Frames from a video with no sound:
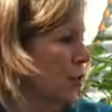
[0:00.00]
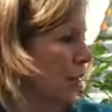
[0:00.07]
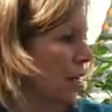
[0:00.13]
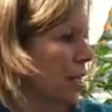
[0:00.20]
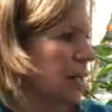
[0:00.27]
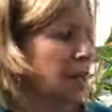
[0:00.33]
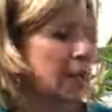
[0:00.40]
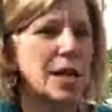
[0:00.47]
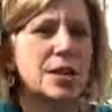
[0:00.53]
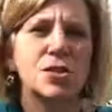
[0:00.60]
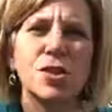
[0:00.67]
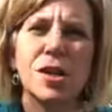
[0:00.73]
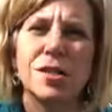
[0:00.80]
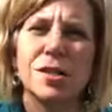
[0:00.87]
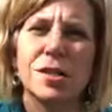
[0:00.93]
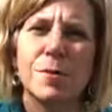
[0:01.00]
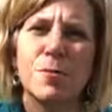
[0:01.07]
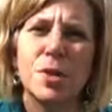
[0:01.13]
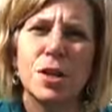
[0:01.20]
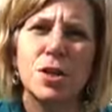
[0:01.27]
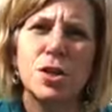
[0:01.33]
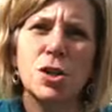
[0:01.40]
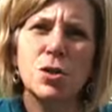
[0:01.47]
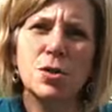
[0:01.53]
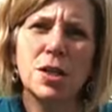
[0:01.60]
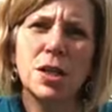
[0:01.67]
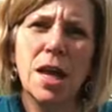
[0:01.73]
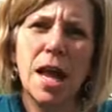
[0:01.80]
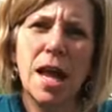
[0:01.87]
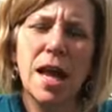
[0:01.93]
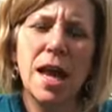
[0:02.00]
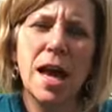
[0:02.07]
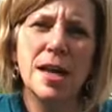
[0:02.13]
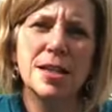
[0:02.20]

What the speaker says: joining in. I tried something new today.